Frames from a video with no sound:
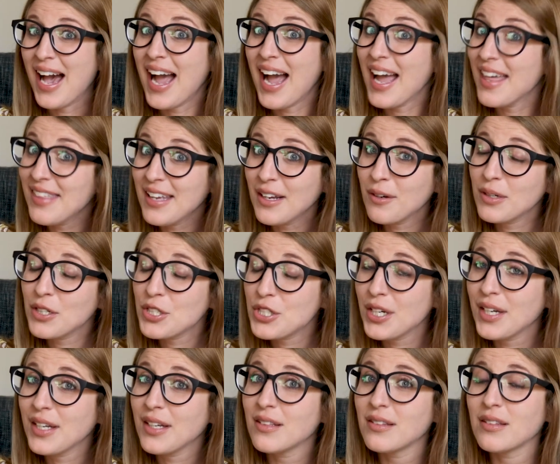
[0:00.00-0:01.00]
I think we're
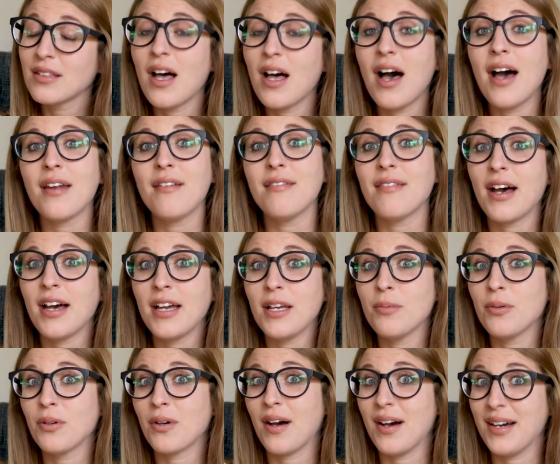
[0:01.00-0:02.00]
sharing a lot of
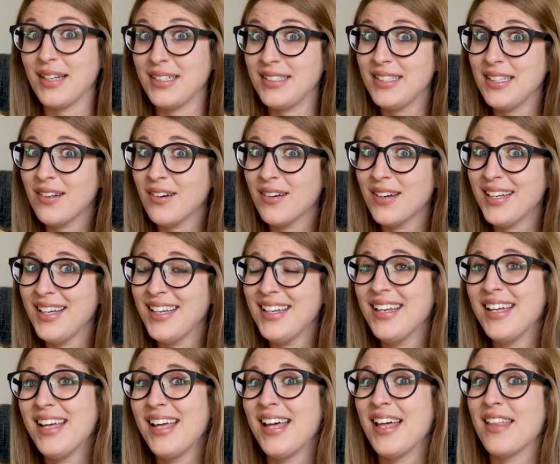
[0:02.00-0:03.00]
valuable content on
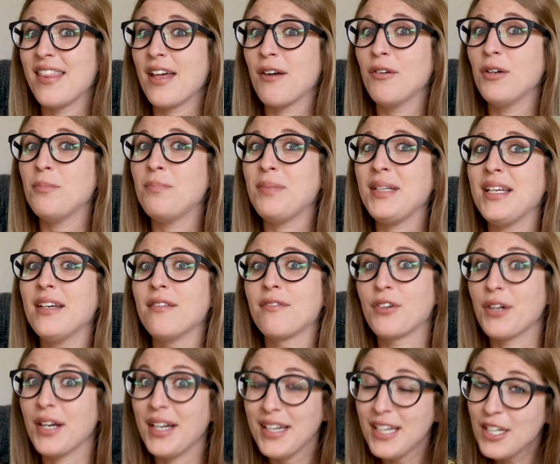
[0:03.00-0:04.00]
it that would be
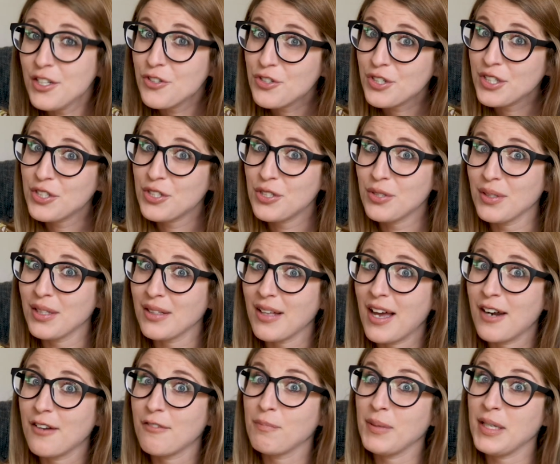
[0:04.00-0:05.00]
of great interest to a
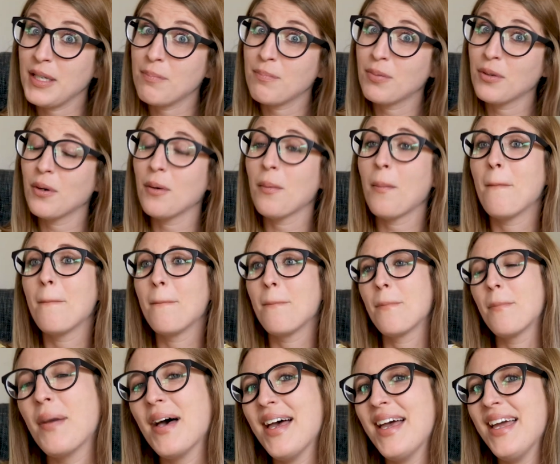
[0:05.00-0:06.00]
lot of people,
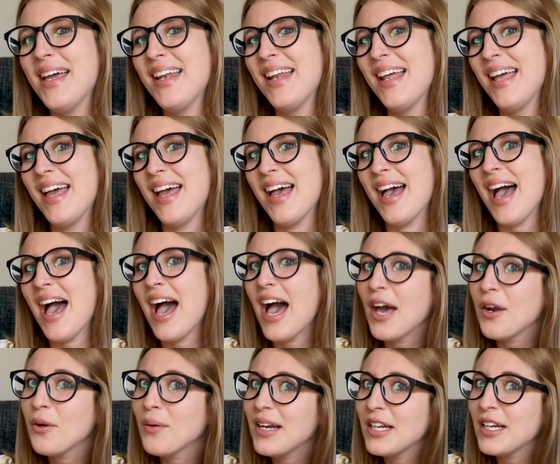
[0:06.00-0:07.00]
but
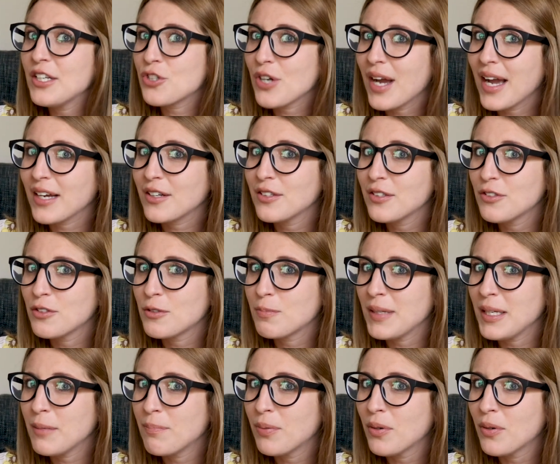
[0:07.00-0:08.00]
how do I attract those
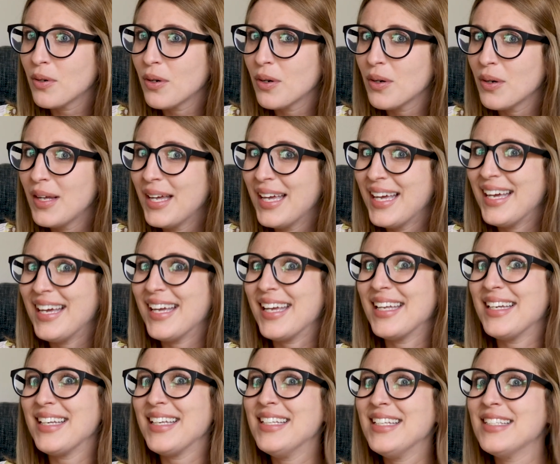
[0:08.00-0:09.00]
people?
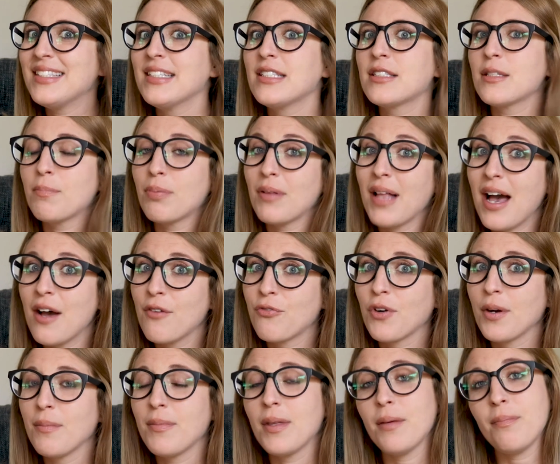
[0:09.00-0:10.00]
And is this a
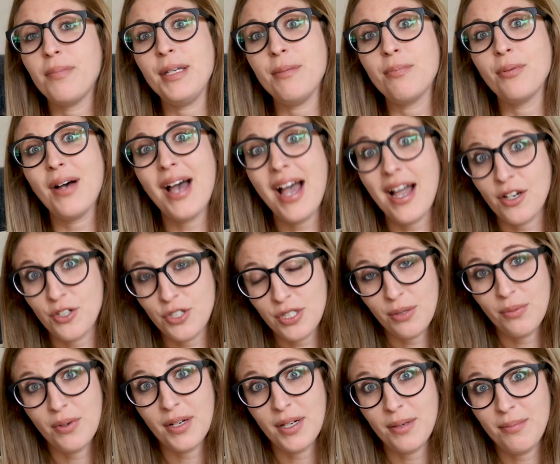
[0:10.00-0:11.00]
platform that people
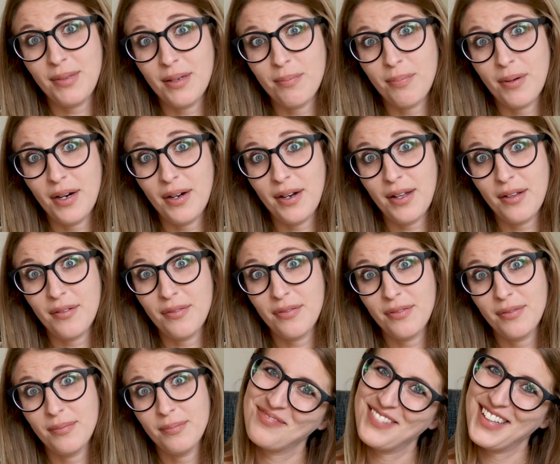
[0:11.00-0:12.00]
actually want to be a part of?
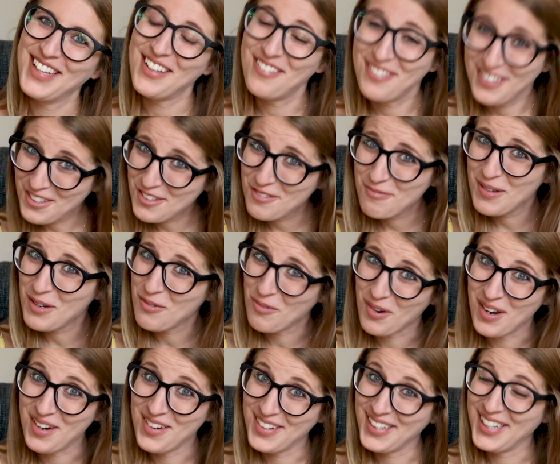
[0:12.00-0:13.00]
If you've been
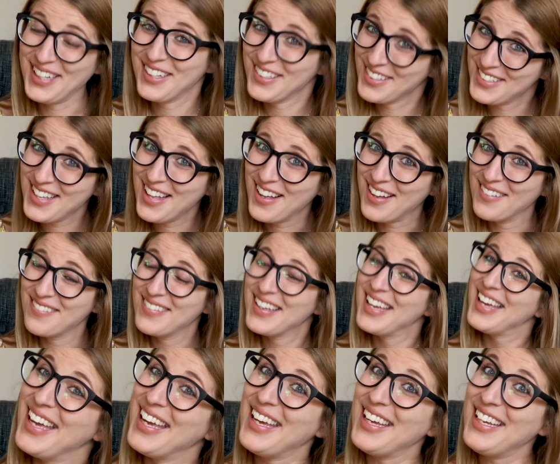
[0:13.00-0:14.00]
wondering yourself,
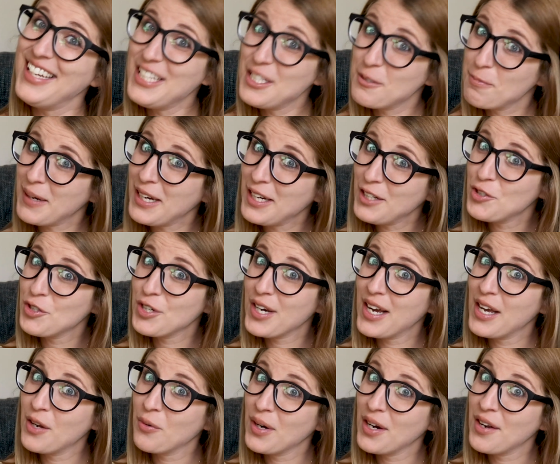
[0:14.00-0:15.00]
is
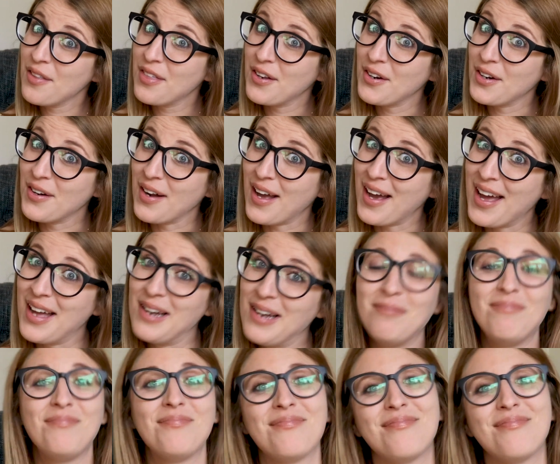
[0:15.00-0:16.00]
Patreon worth it or not?
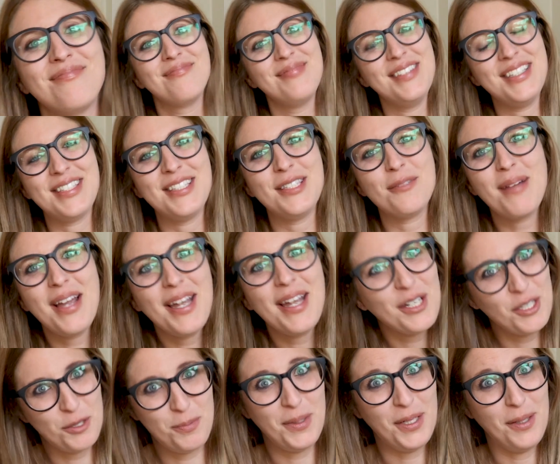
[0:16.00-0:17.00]
This is my
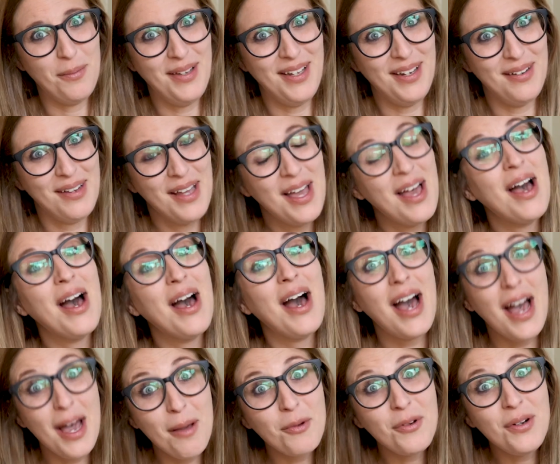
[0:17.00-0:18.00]
experiment.
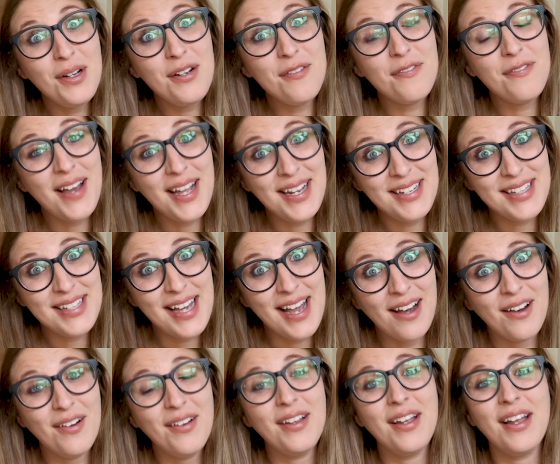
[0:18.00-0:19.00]
I'm going to find
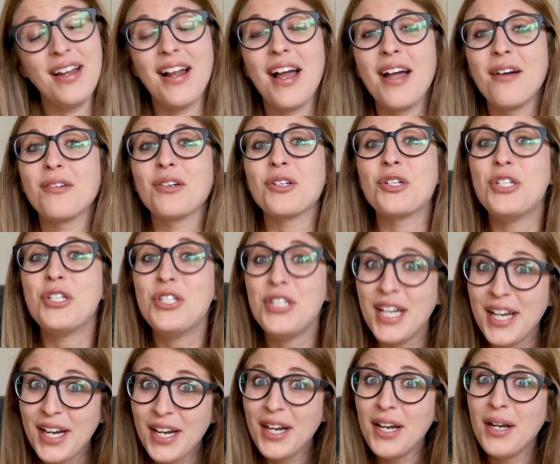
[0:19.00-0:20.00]
out and I will
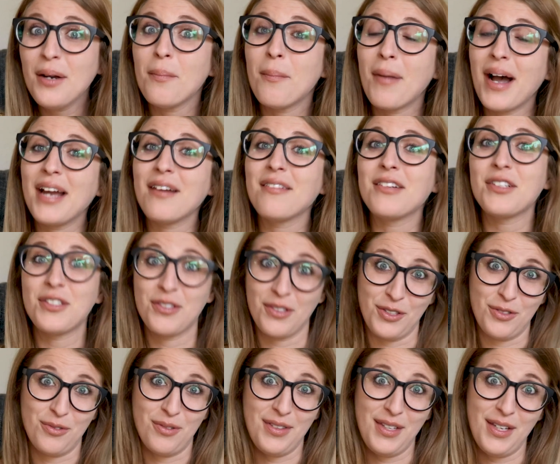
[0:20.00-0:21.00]
share my
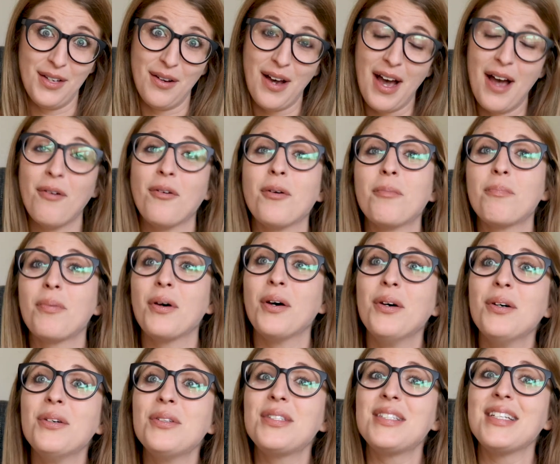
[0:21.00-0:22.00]
results with you. I will
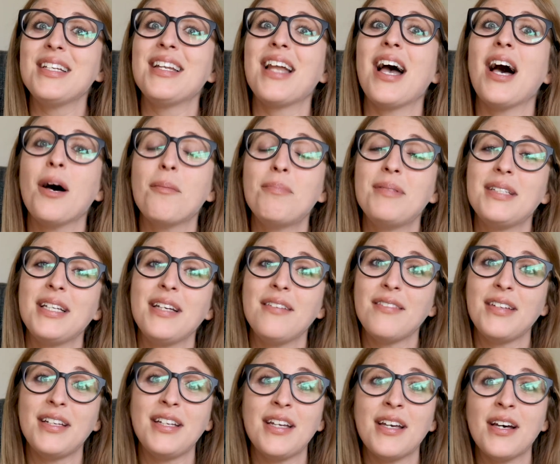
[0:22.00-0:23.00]
post an
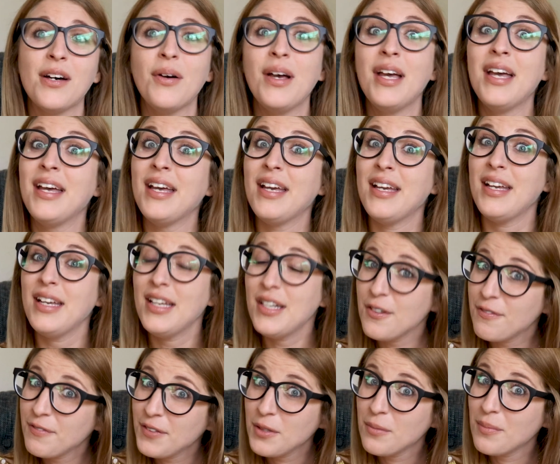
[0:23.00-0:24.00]
update video in
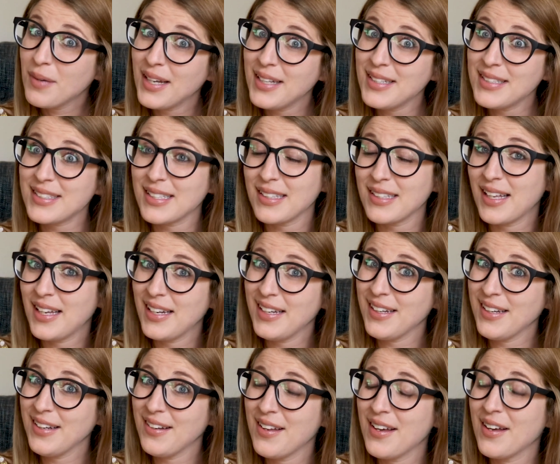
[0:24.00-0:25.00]
a few months
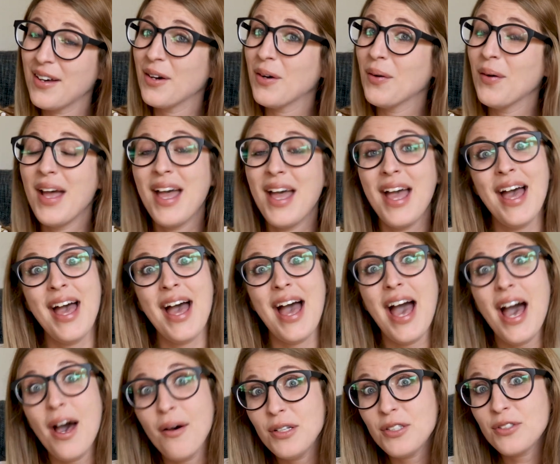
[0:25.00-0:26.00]
letting you know
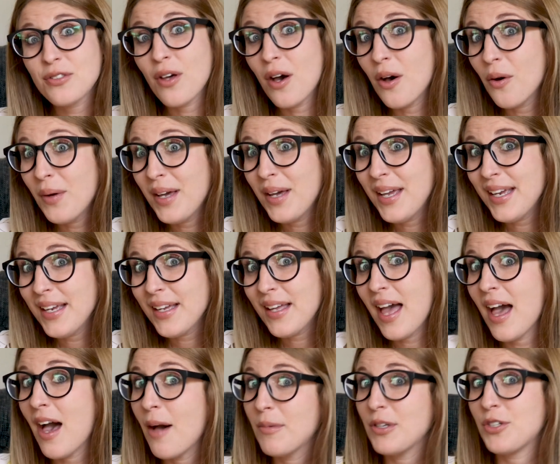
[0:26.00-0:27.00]
how it's going,
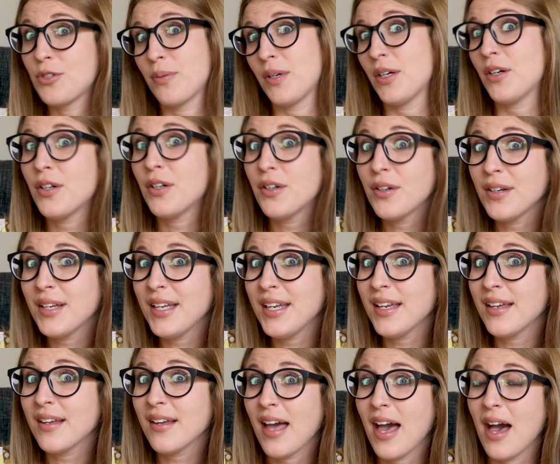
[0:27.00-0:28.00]
how much we're
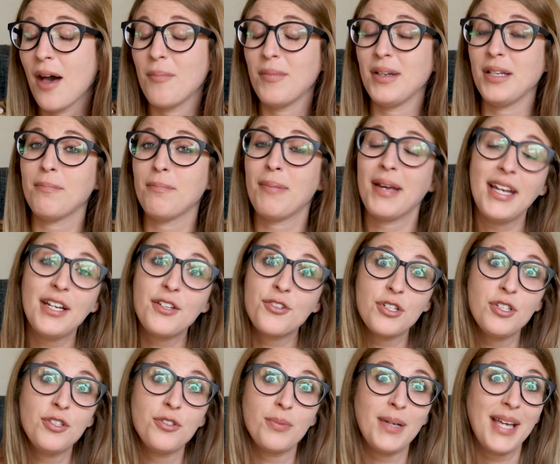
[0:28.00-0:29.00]
earning, how many
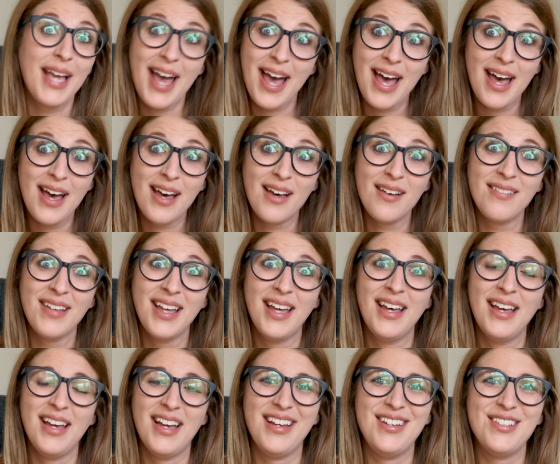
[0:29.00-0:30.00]
patrons we have,
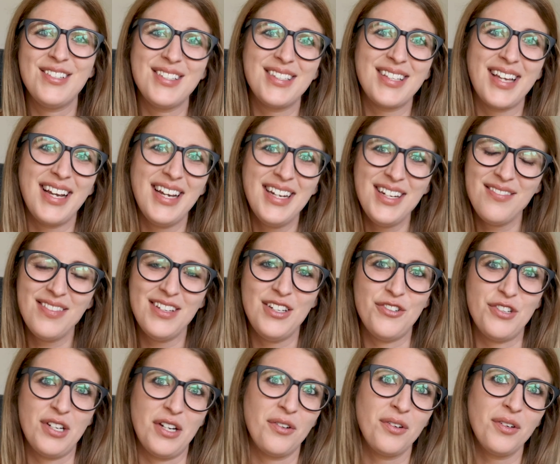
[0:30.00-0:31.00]
and just kind of
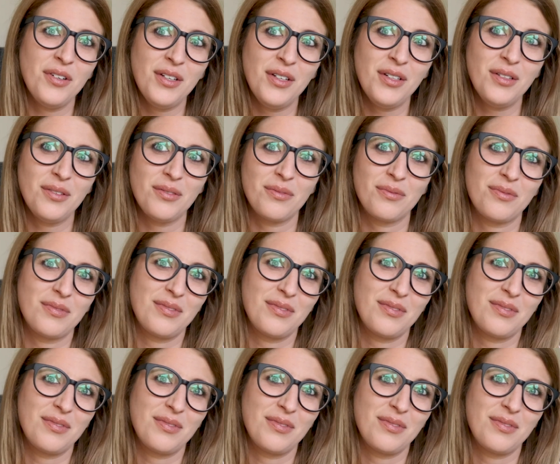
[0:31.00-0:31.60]
in general,